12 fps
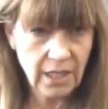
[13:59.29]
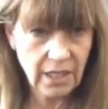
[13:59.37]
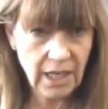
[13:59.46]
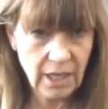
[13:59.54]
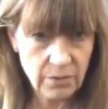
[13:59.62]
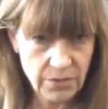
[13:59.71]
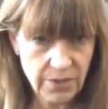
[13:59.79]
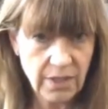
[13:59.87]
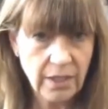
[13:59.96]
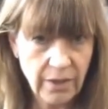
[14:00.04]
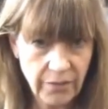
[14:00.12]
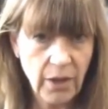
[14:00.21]
counseling
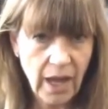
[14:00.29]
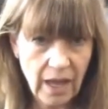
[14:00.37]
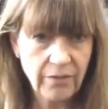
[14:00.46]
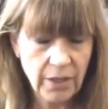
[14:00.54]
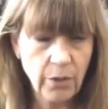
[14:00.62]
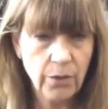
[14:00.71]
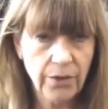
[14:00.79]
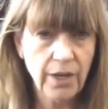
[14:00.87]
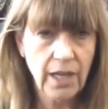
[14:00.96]
if you haven't already